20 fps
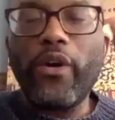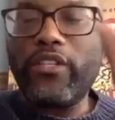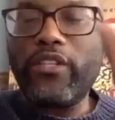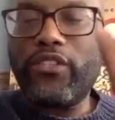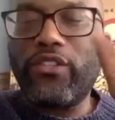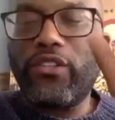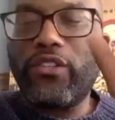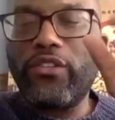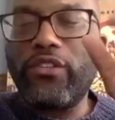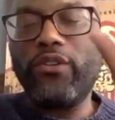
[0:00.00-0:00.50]

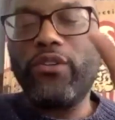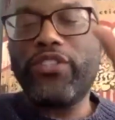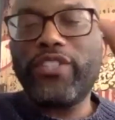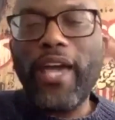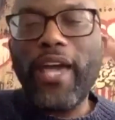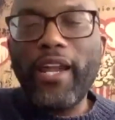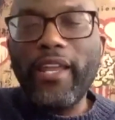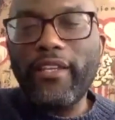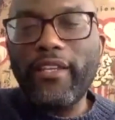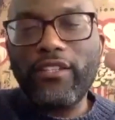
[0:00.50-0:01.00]
you don't
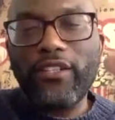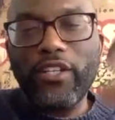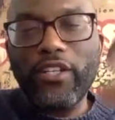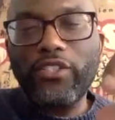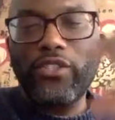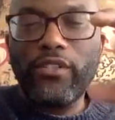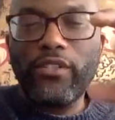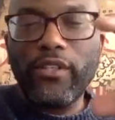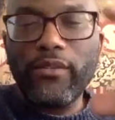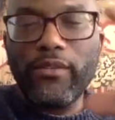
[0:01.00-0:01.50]
sell it, because
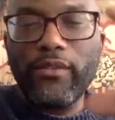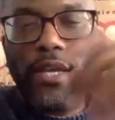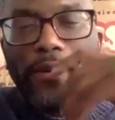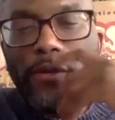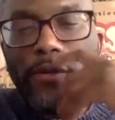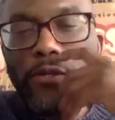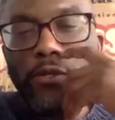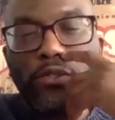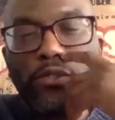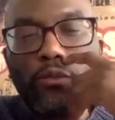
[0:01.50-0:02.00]
I know
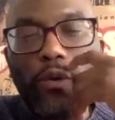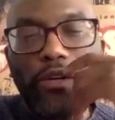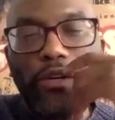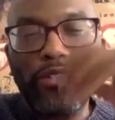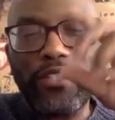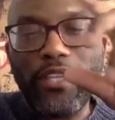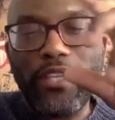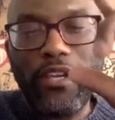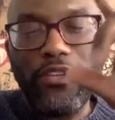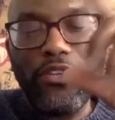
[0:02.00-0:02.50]
you use the word
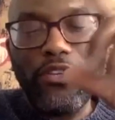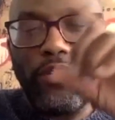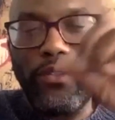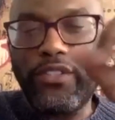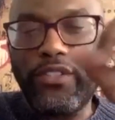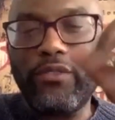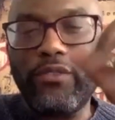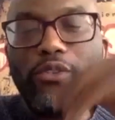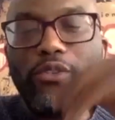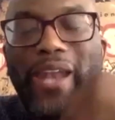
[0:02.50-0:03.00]
sell.
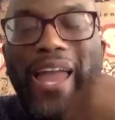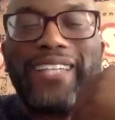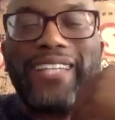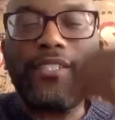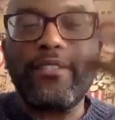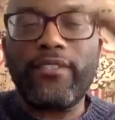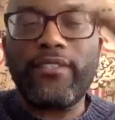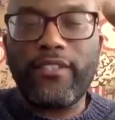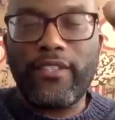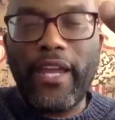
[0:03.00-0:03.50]
You
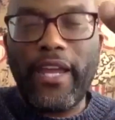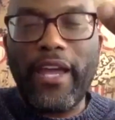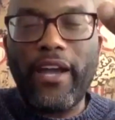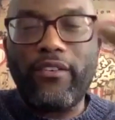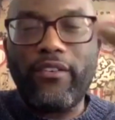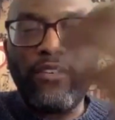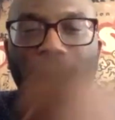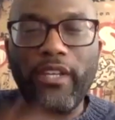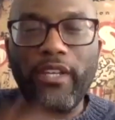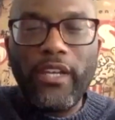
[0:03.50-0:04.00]
license it out.
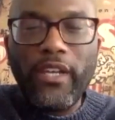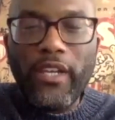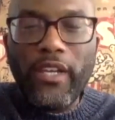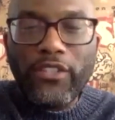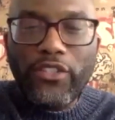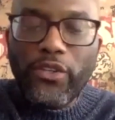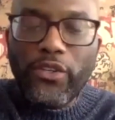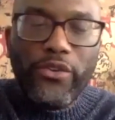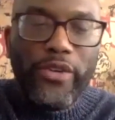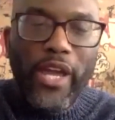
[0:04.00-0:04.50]

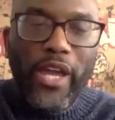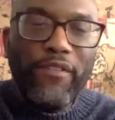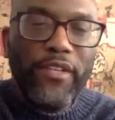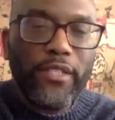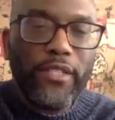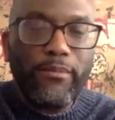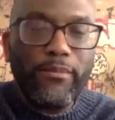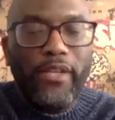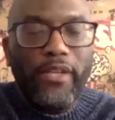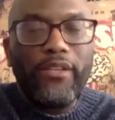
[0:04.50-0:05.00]
So you
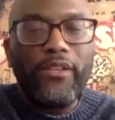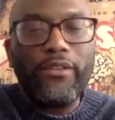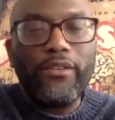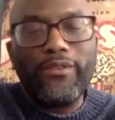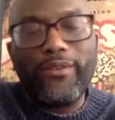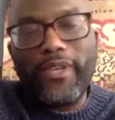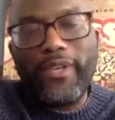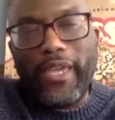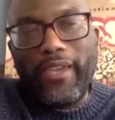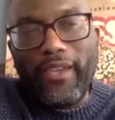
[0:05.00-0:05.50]

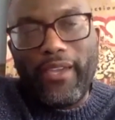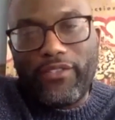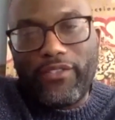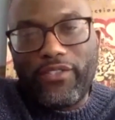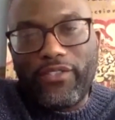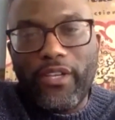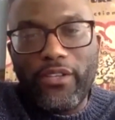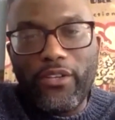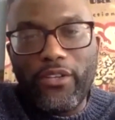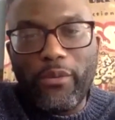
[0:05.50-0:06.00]
can't
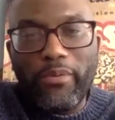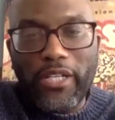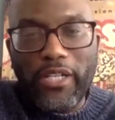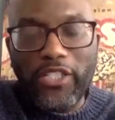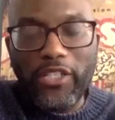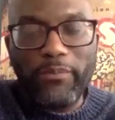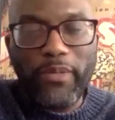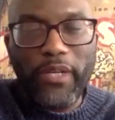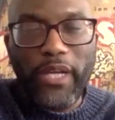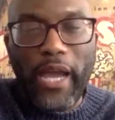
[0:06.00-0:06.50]
sell your
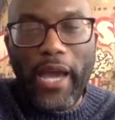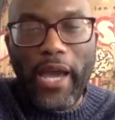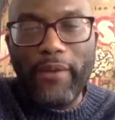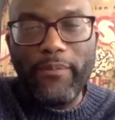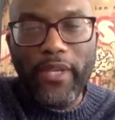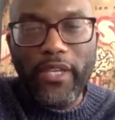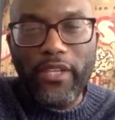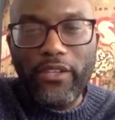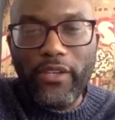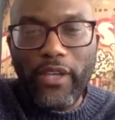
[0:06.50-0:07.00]
project, but I don't